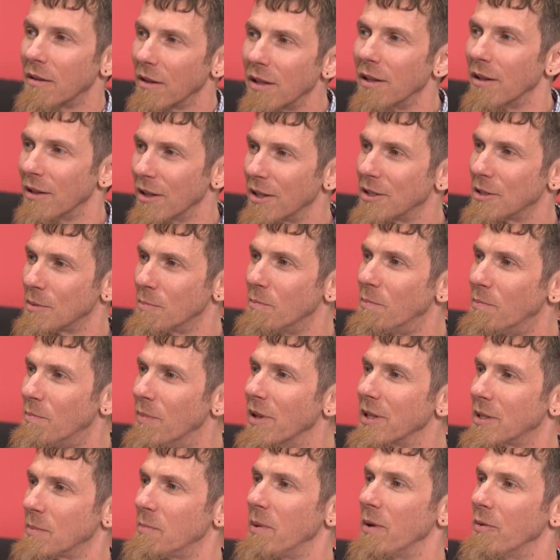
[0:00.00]
Let, us let's,
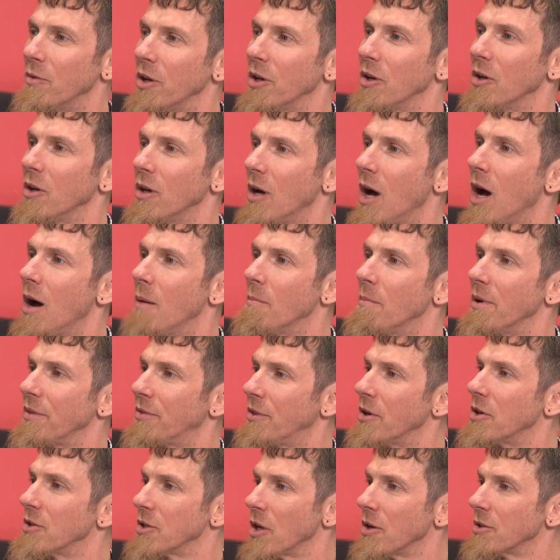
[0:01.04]
let's be real. Um, but
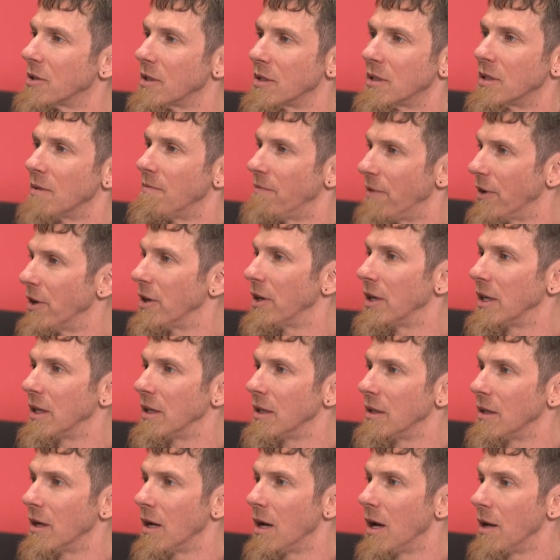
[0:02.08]
there's also some
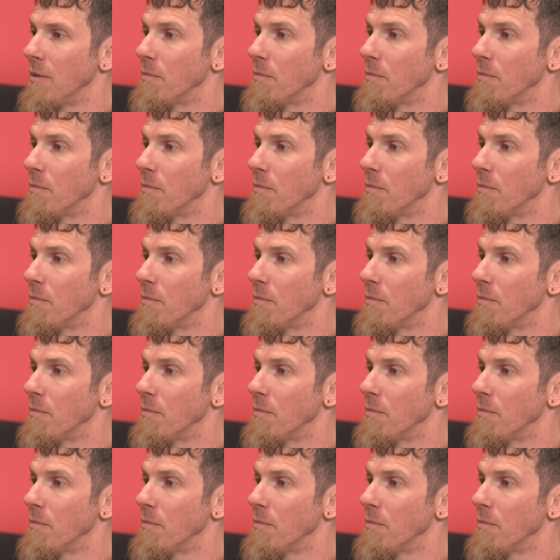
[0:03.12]
very uh,